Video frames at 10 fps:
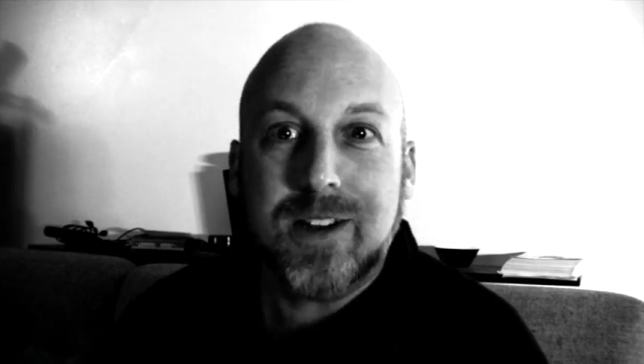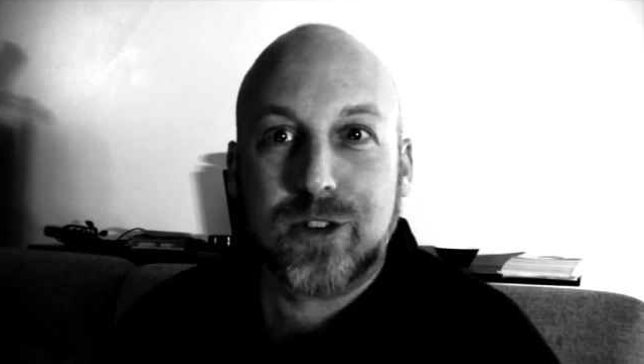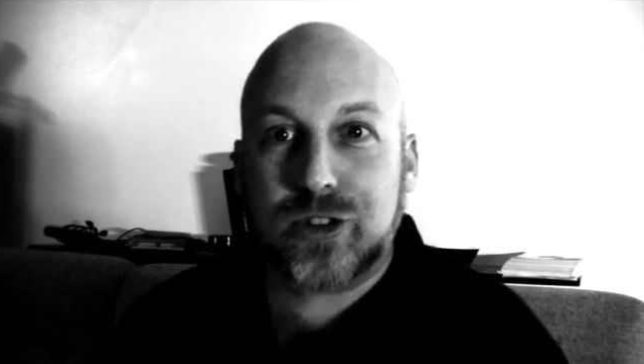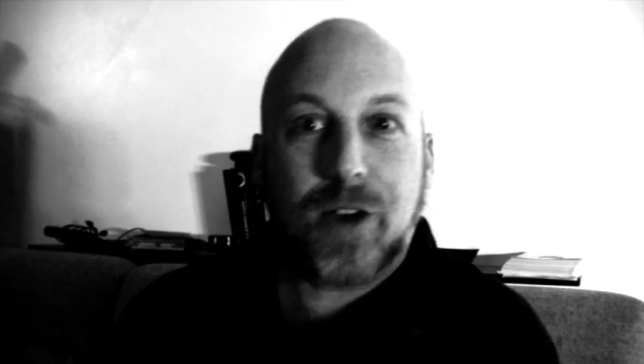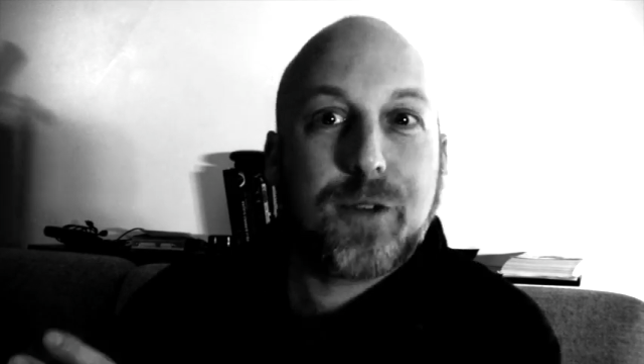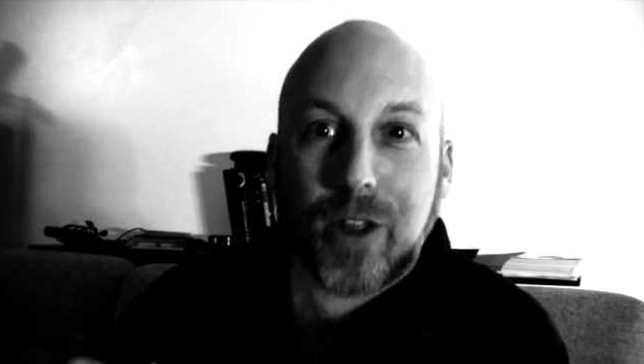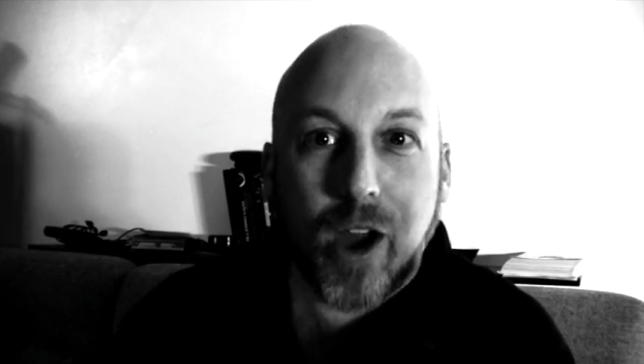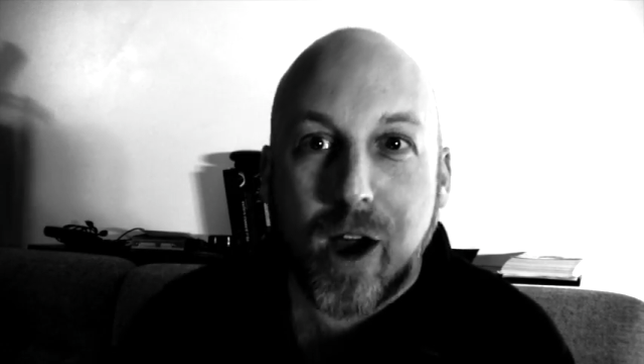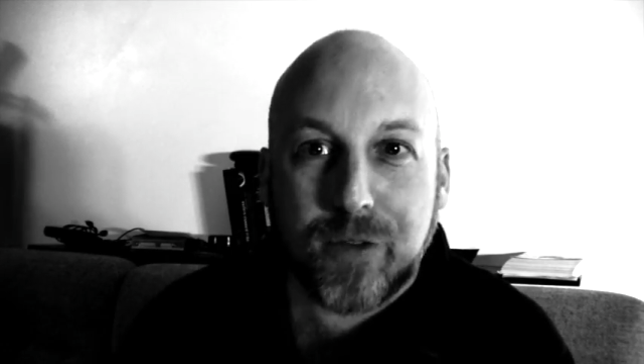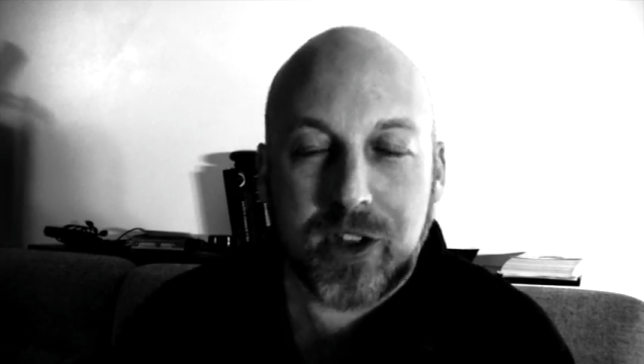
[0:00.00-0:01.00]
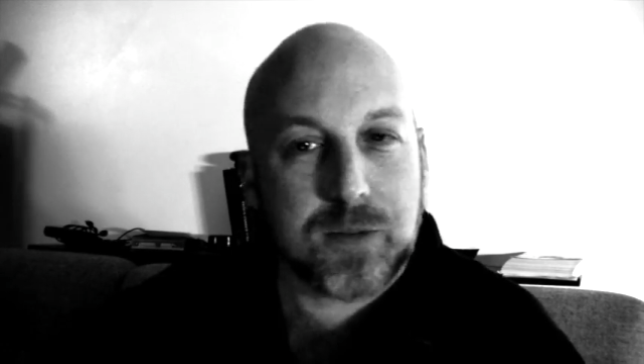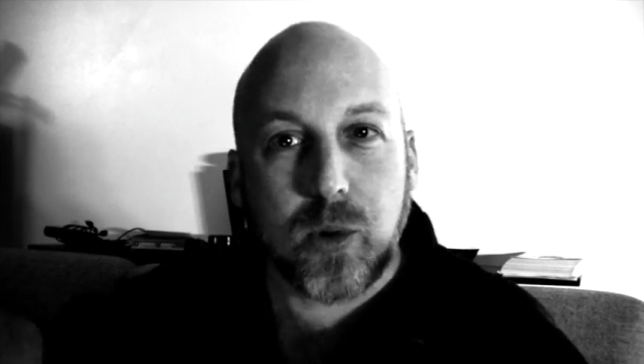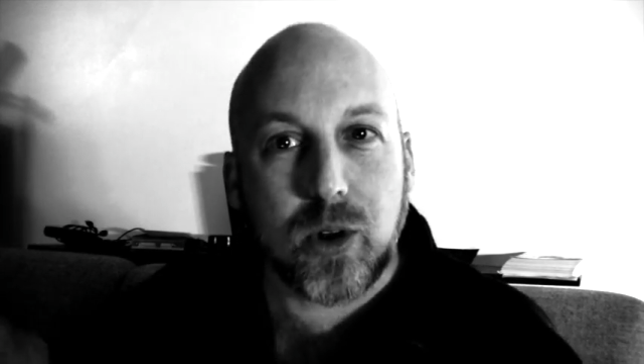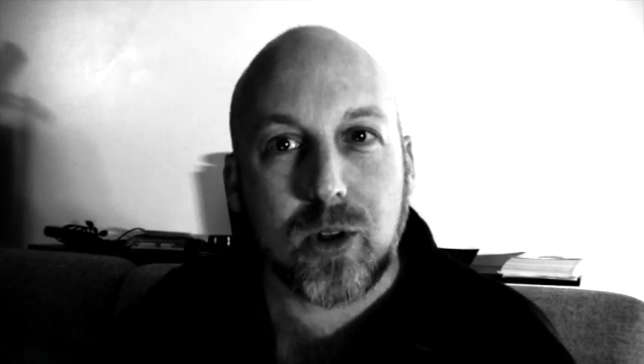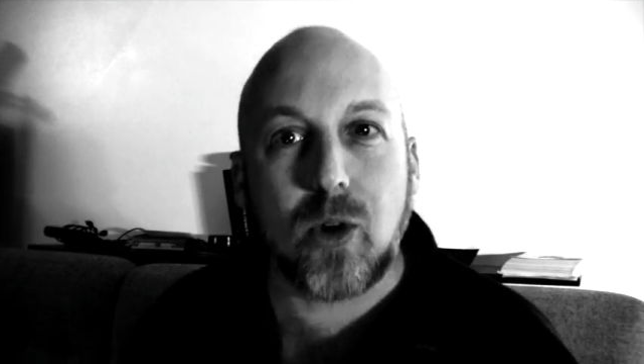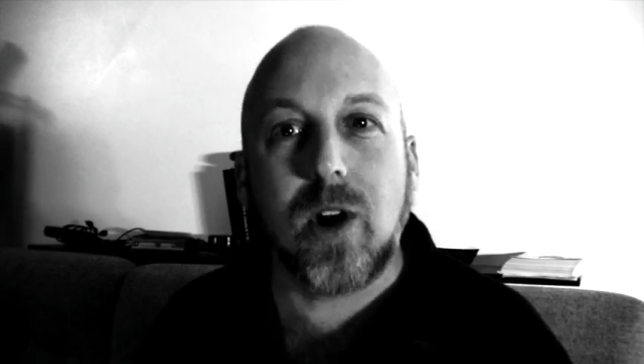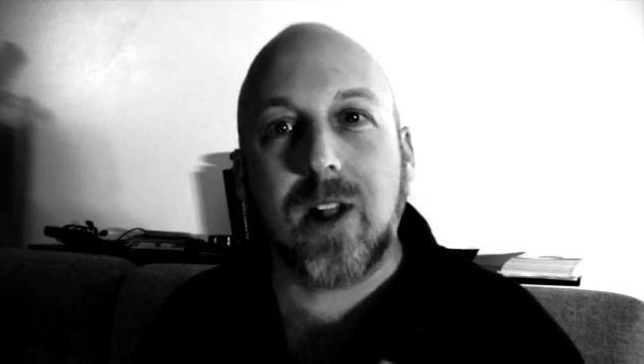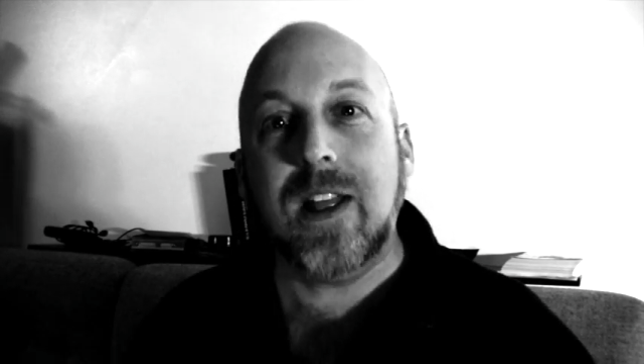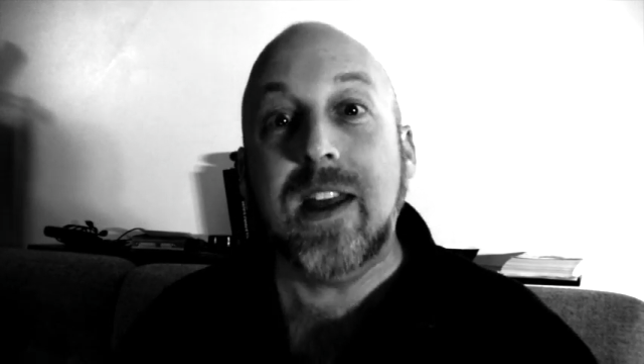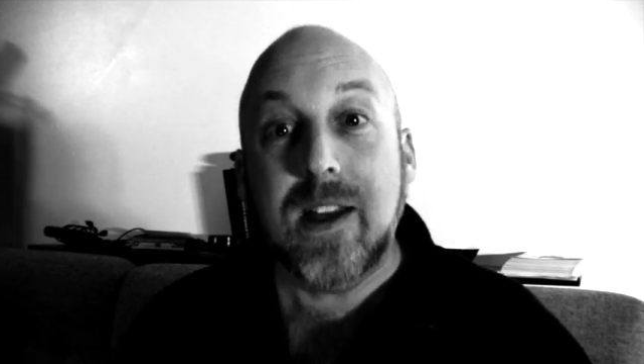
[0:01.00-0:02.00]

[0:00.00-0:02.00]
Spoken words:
shuffling off this mortal coil.